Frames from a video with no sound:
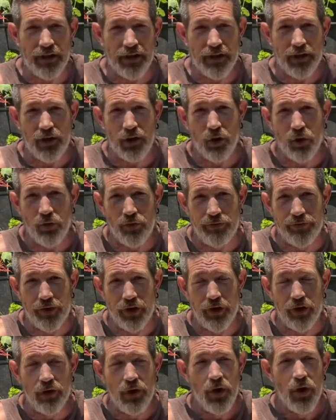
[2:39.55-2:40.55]

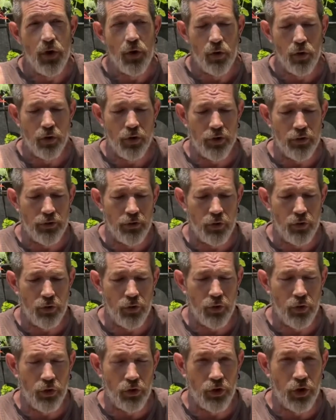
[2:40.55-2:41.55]
clover or
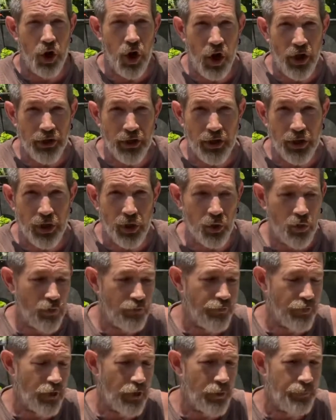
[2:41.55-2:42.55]
lawn
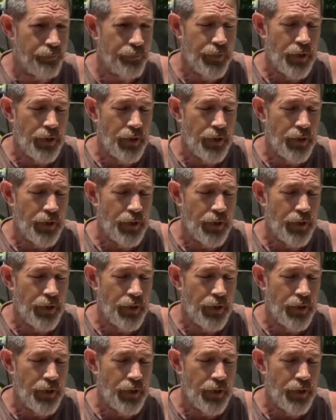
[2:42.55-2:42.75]
clover.